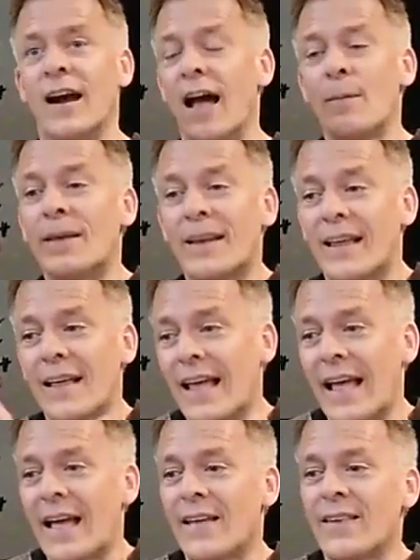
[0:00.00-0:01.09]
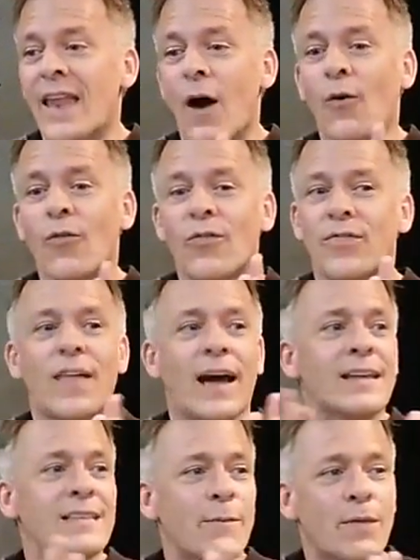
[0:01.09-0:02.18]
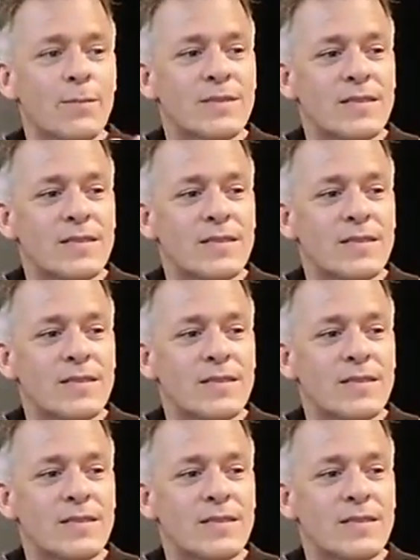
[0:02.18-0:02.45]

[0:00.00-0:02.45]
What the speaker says: I mean, now I sometimes